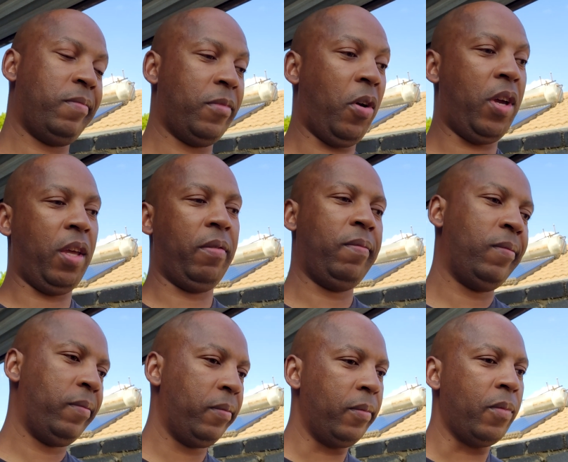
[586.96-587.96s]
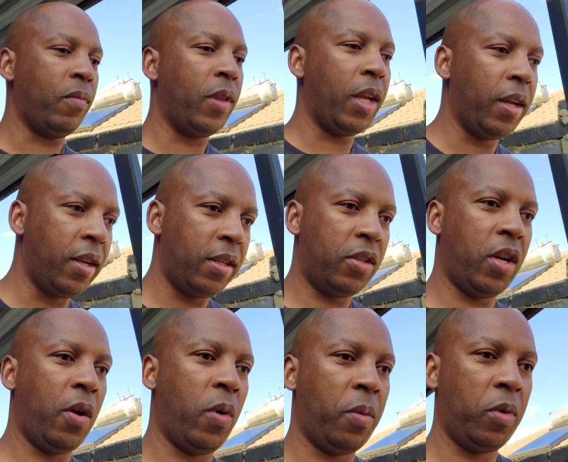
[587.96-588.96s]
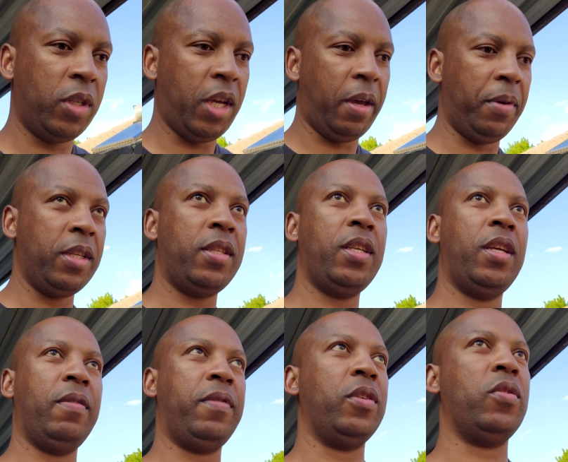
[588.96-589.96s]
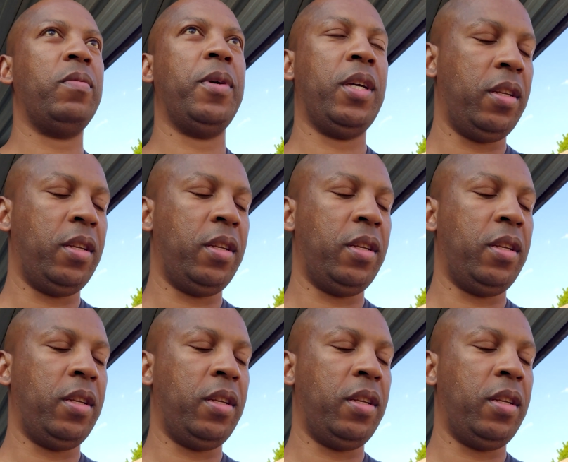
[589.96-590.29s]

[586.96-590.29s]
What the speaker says: Okay, let's try one more time and see if this will make a